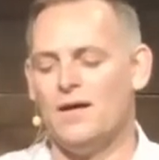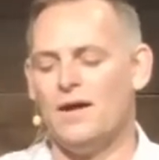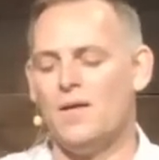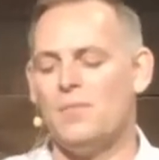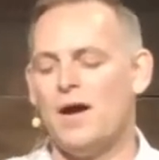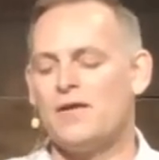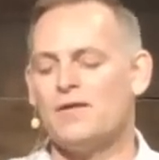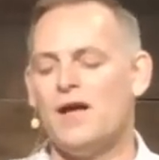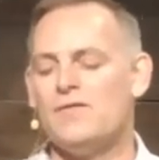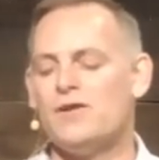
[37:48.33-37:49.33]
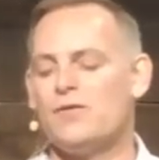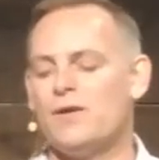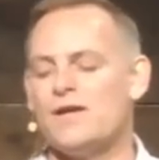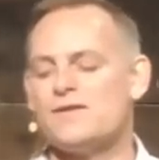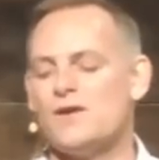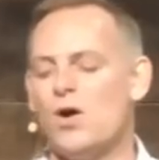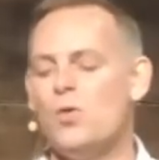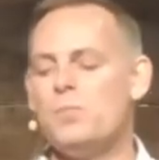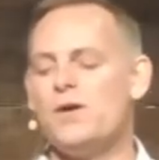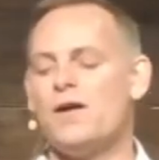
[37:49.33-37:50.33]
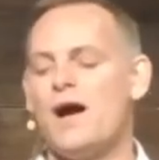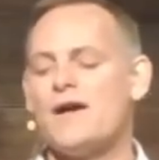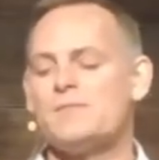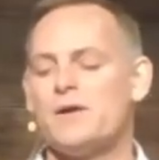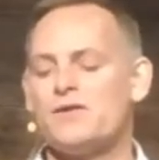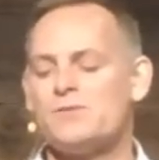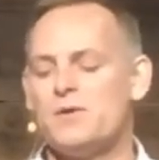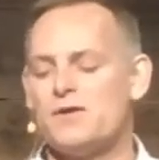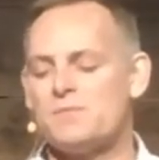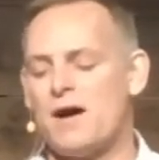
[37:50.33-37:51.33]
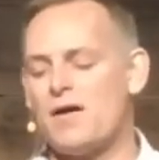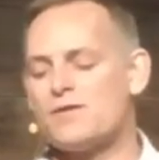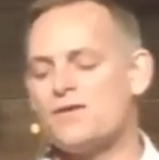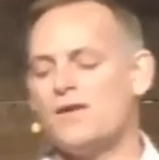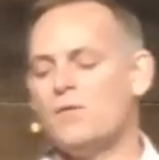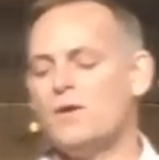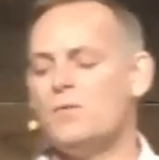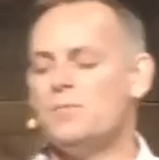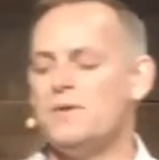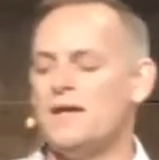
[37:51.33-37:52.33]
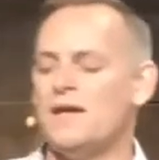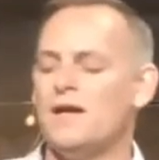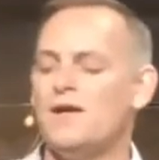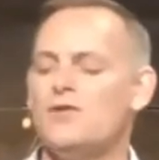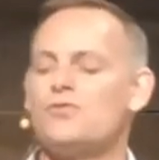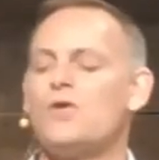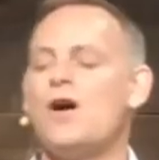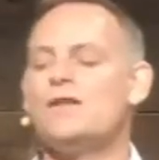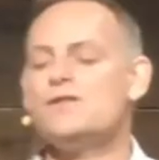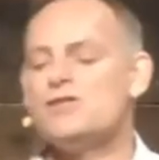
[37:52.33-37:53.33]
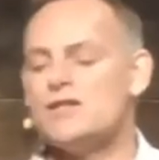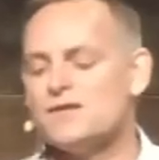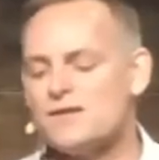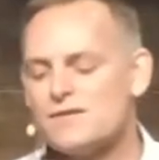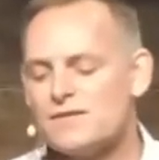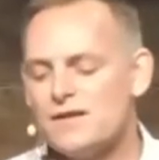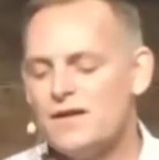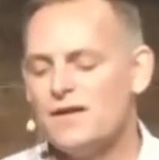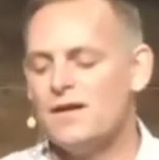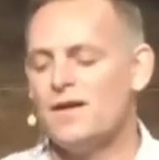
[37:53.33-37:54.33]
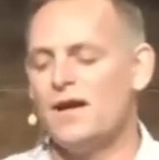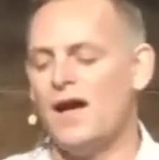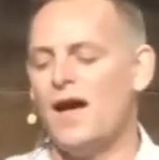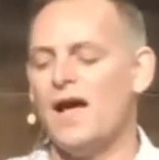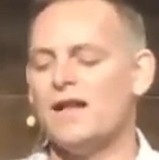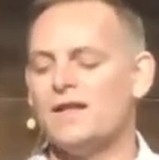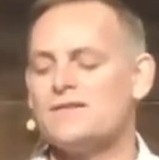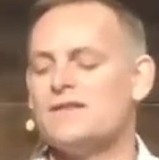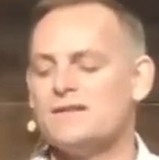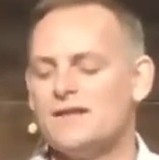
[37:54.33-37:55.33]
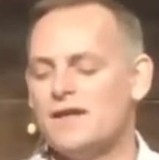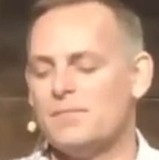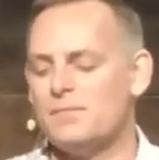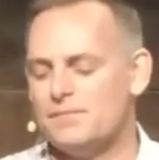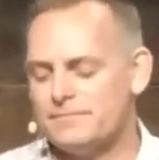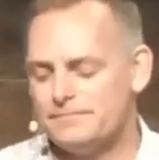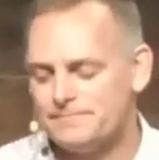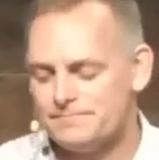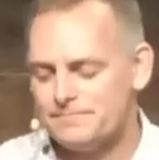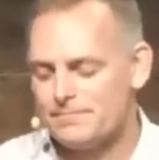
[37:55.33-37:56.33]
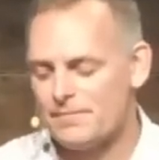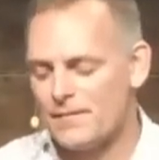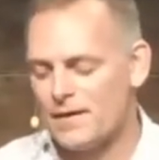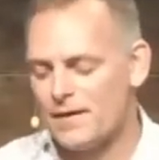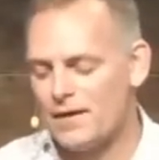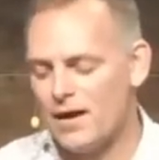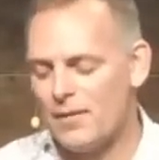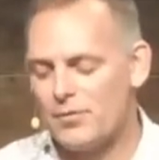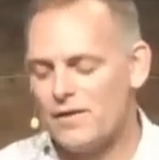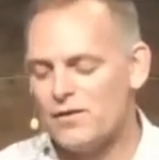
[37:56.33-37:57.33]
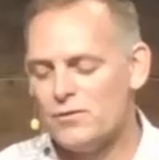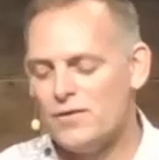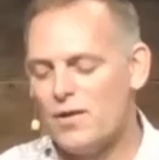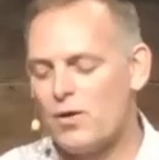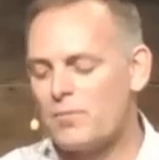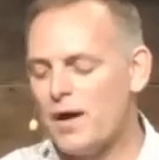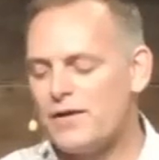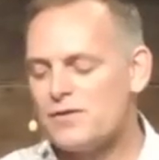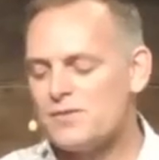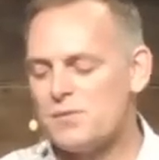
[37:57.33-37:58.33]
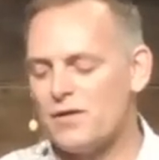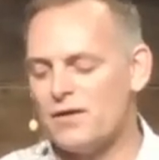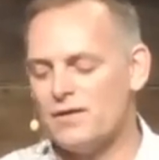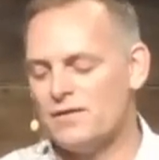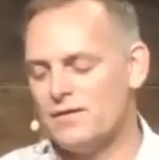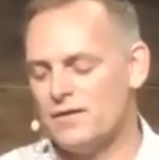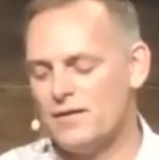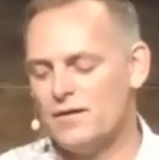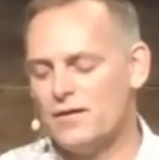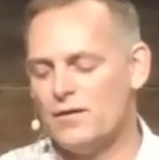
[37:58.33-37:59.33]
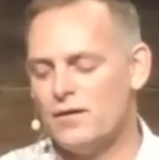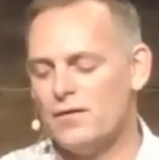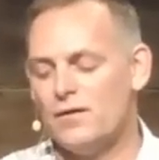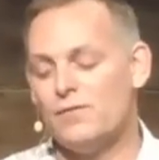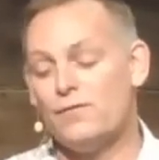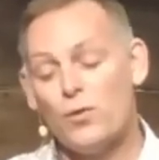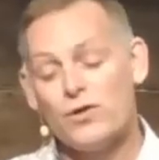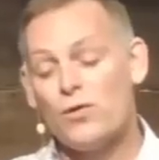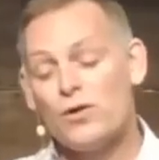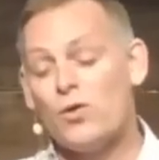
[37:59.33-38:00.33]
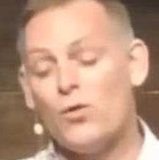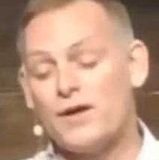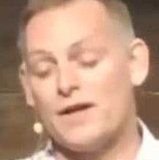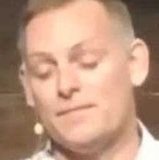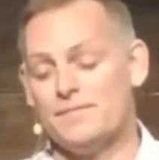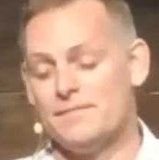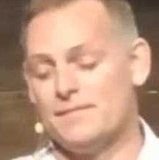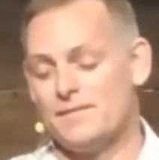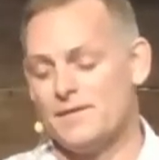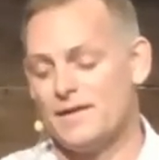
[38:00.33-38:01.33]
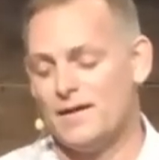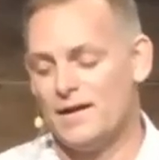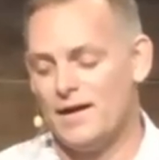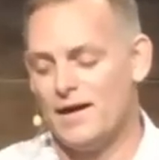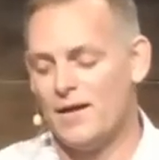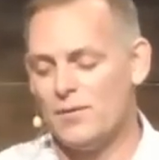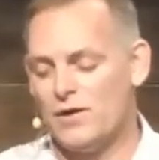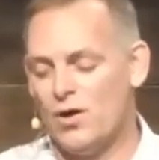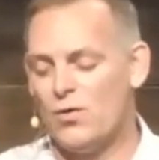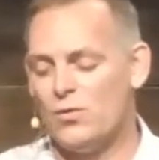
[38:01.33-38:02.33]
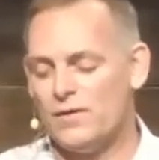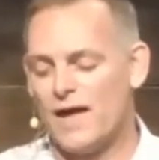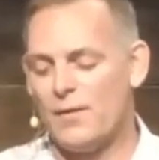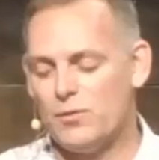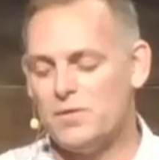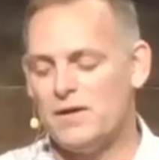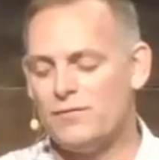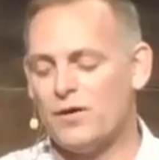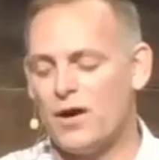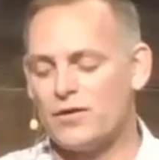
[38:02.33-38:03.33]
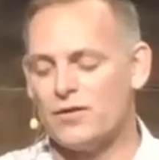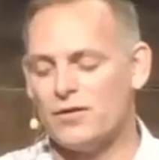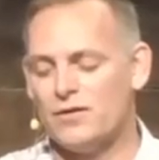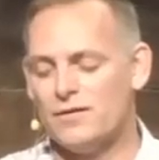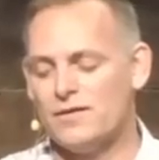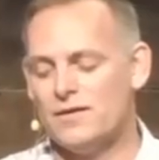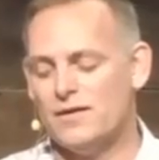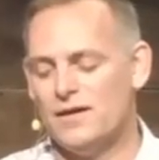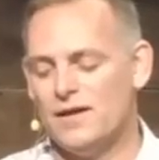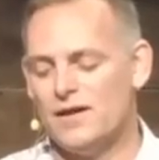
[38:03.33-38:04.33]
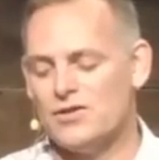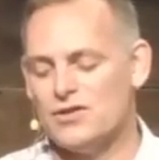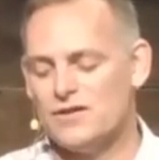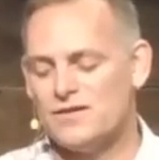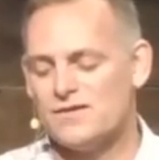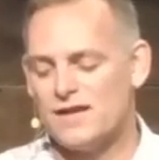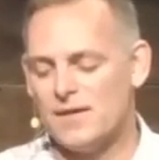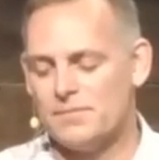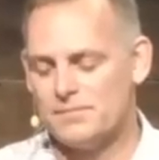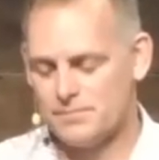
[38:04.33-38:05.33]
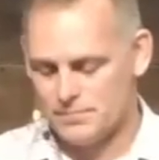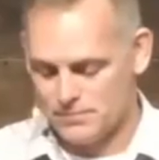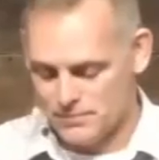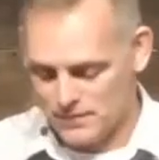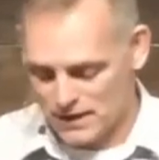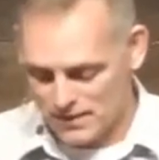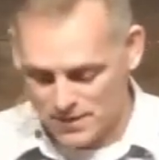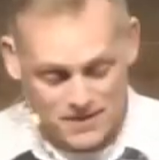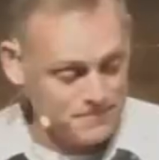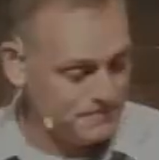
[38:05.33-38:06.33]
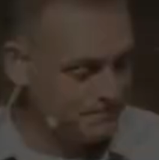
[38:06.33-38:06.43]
And by your love and your grace, open our eyes by your Spirit's power so that we would be drawn to Jesus and listening to him. I pray that you do that work by your Spirit for your glory. And we know that be for our good. In Jesus' name, amen.